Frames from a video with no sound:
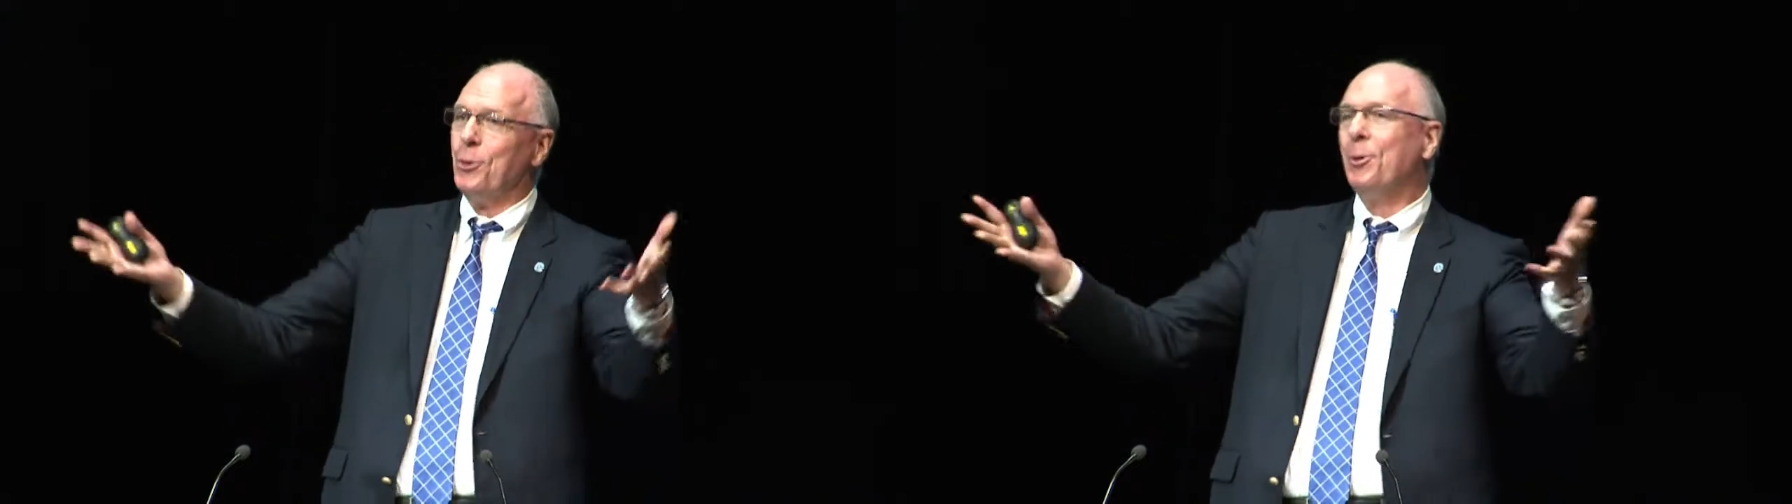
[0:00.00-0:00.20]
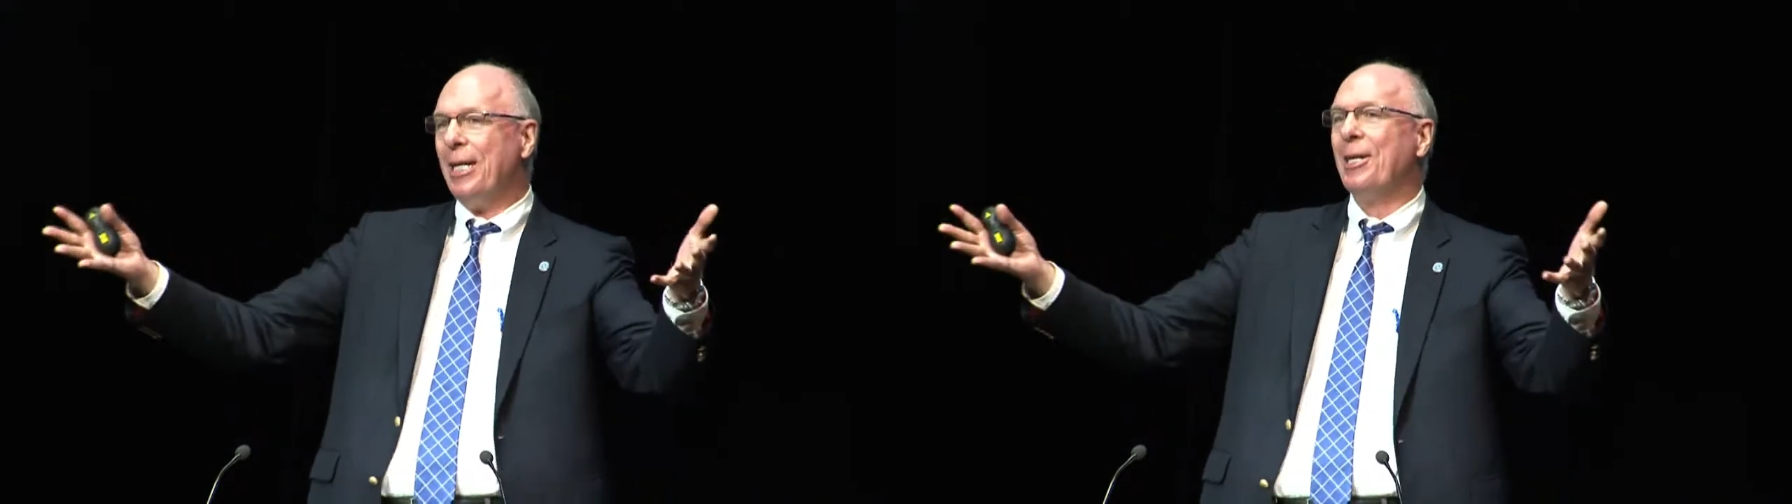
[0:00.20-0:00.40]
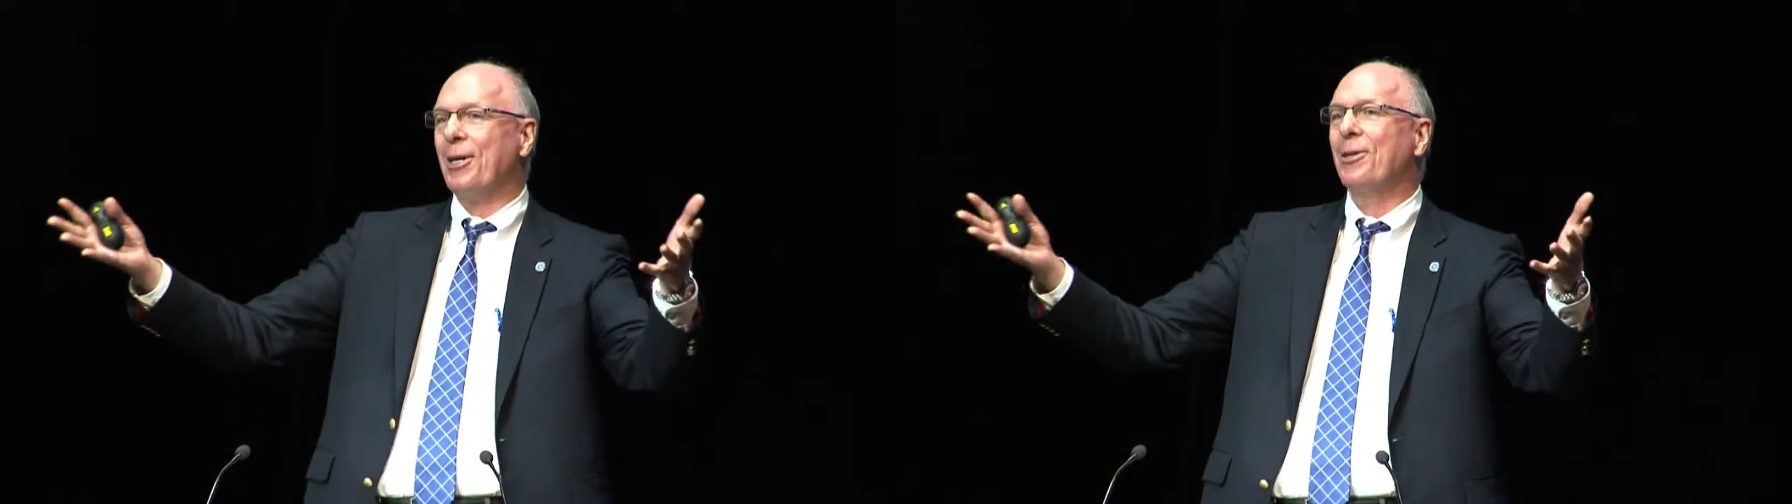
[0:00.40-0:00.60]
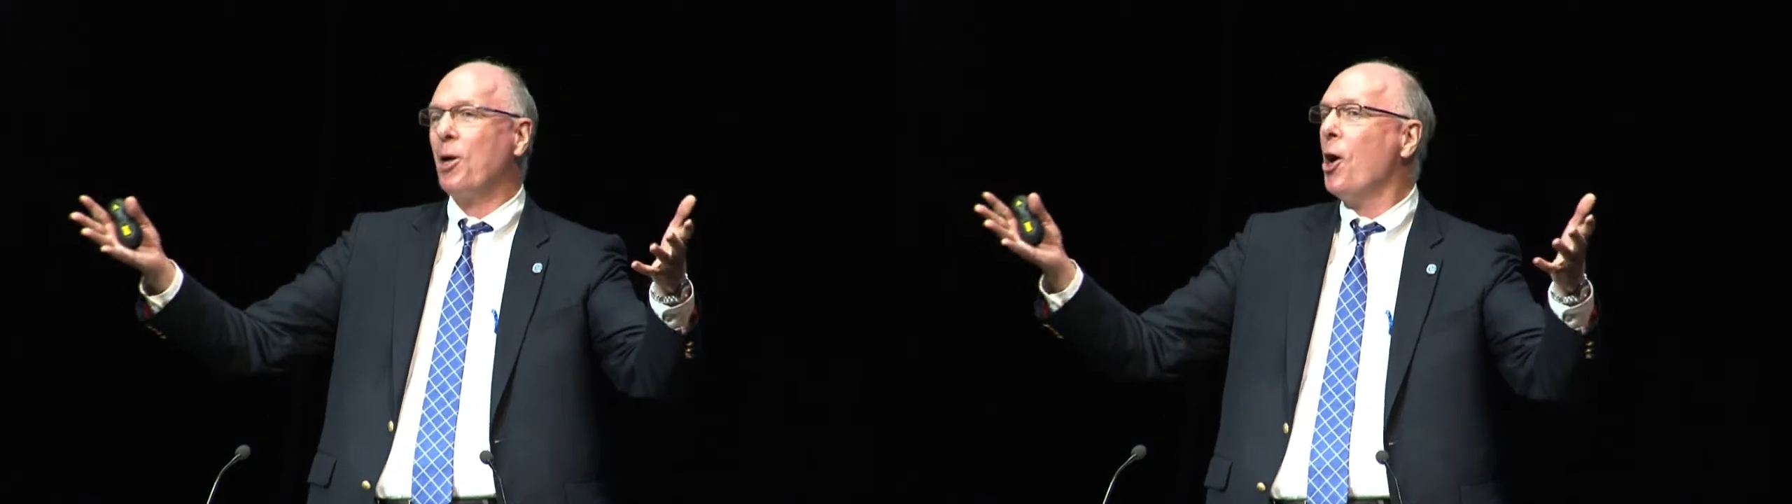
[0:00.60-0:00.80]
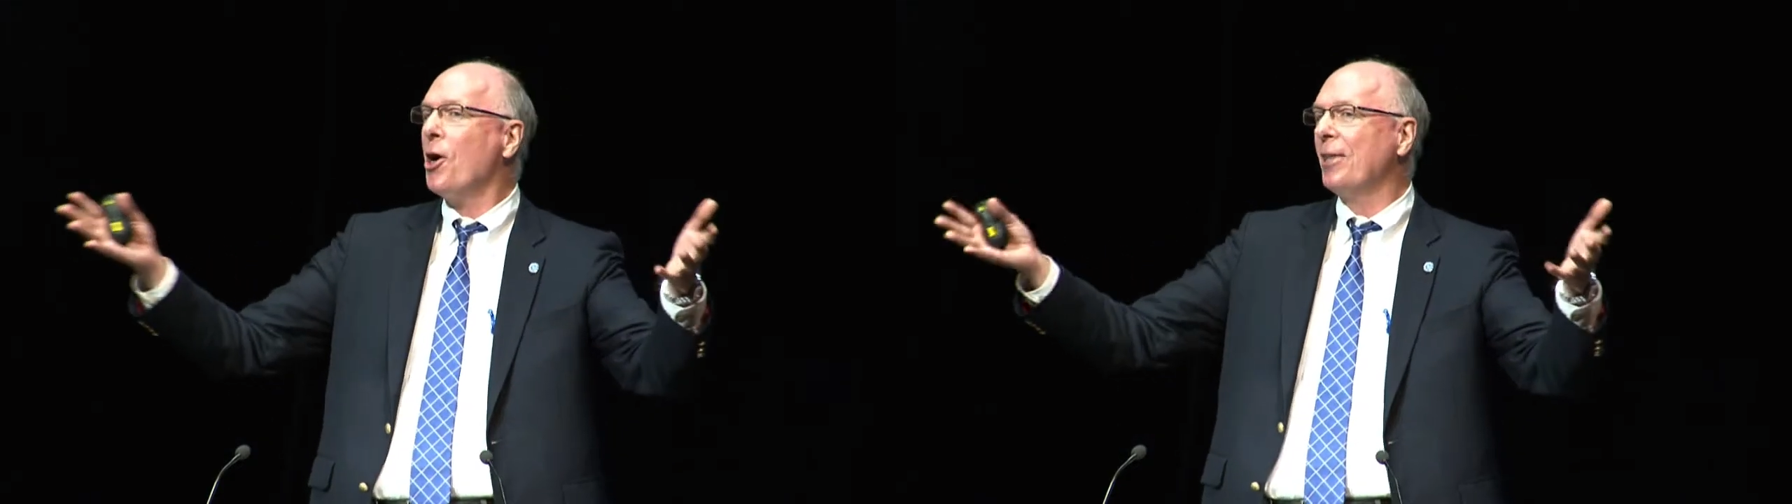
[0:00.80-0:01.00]
here
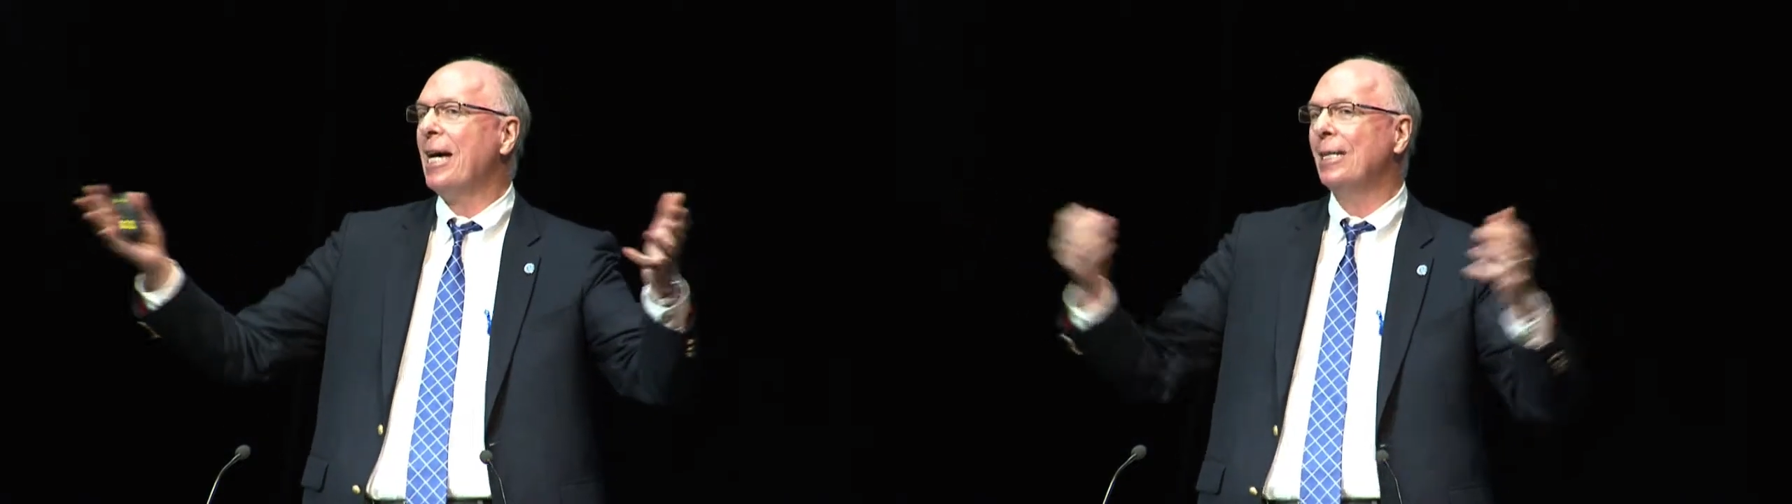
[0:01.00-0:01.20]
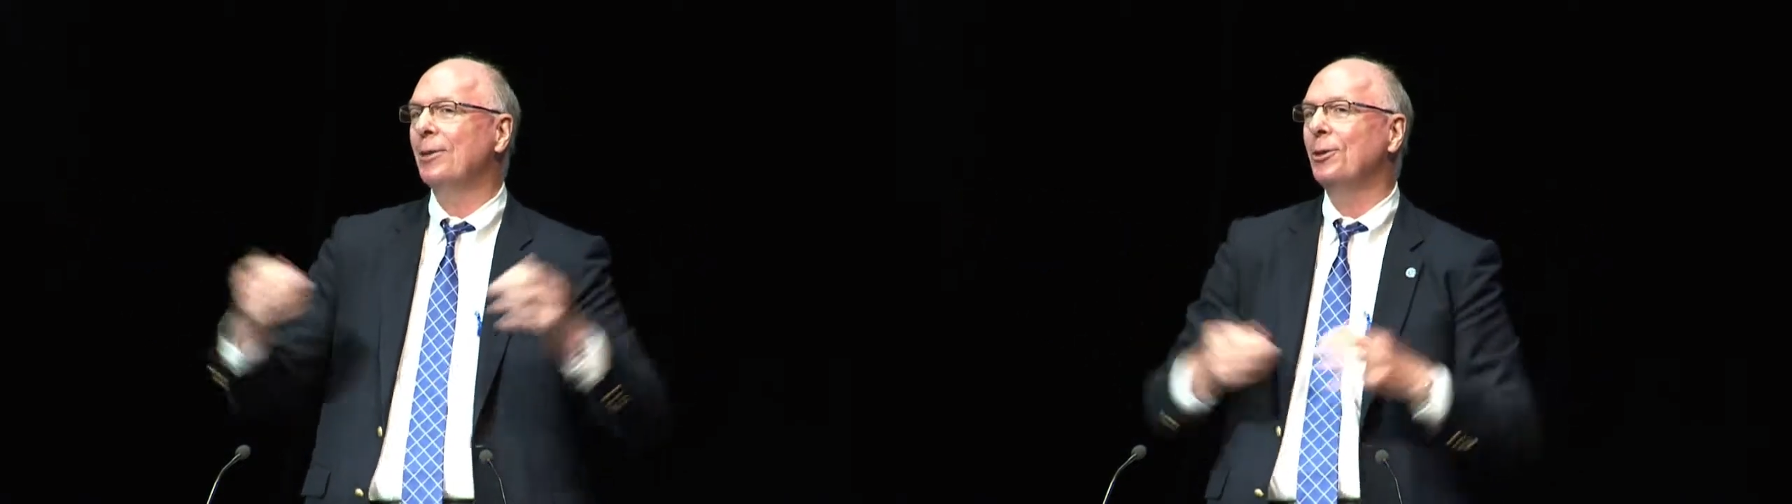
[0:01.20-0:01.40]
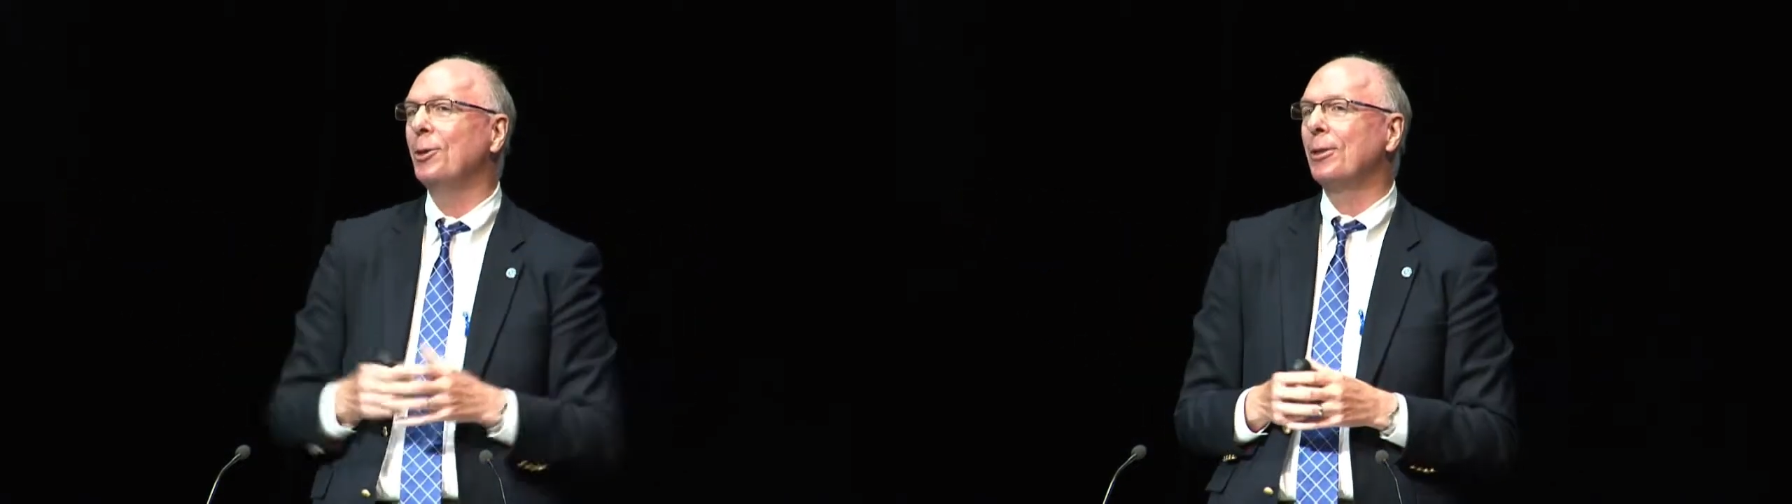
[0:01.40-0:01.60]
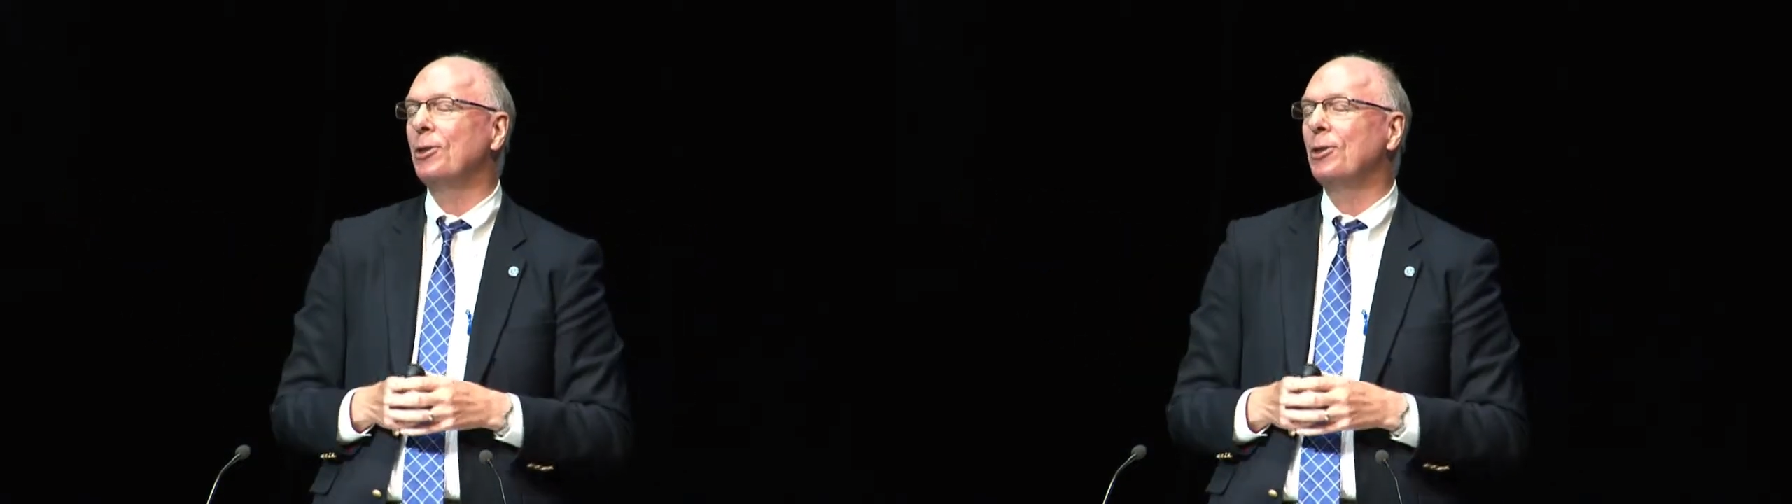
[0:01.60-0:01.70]
are that newer